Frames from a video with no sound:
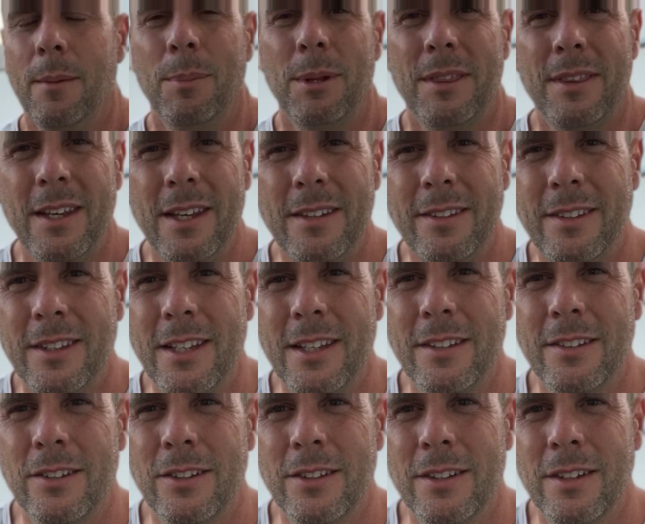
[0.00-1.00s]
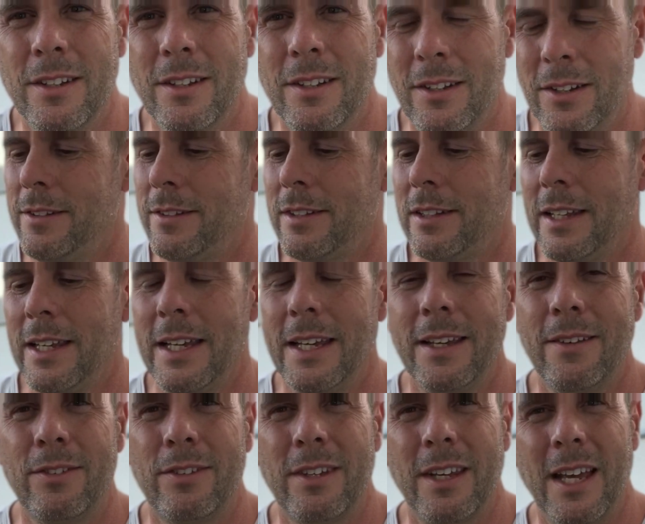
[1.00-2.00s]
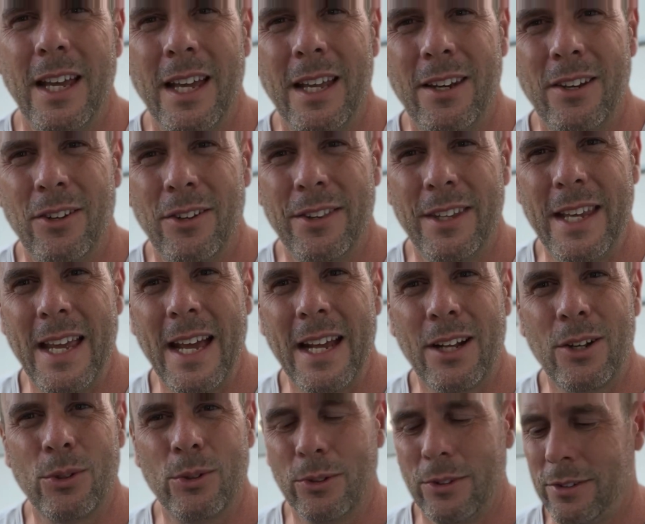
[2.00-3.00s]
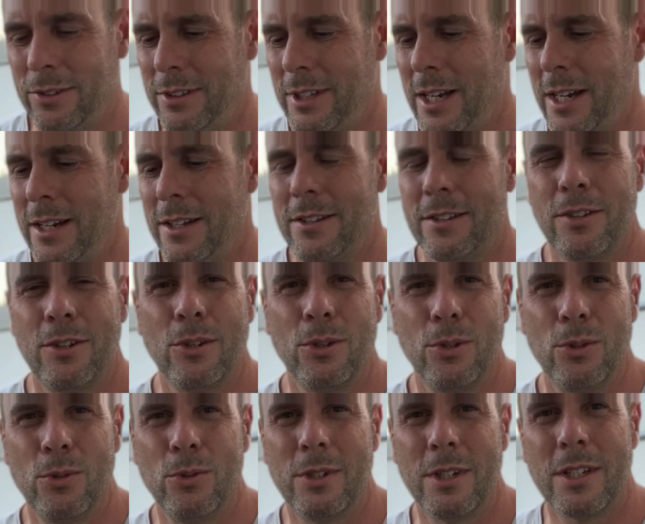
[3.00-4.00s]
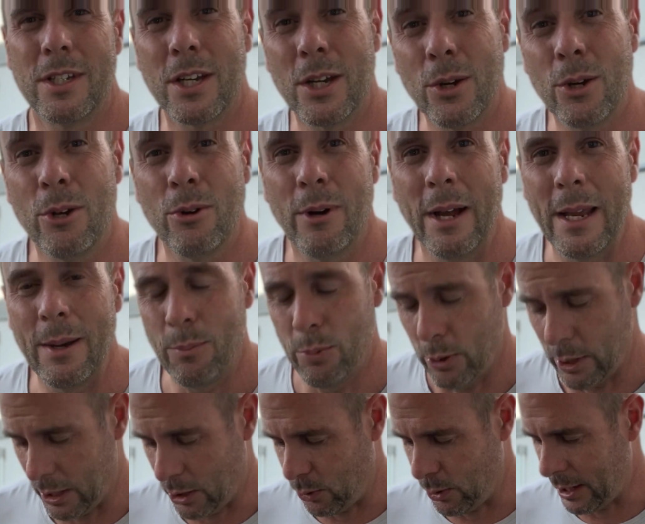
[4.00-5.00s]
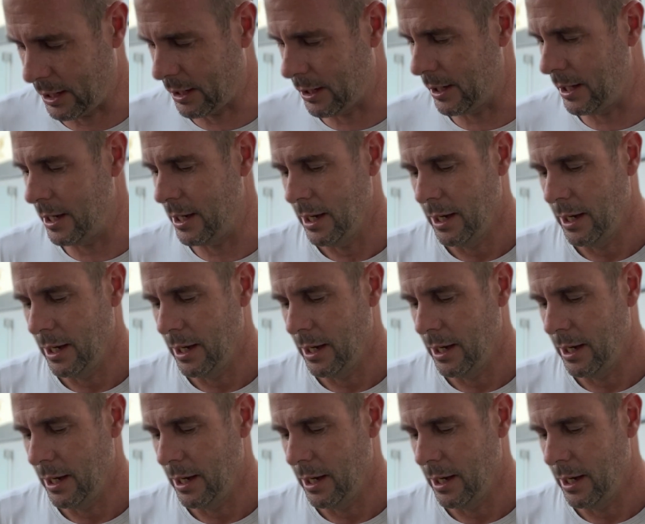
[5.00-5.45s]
But these things on the sleeves and on the ankles started to deteriorate pretty quickly.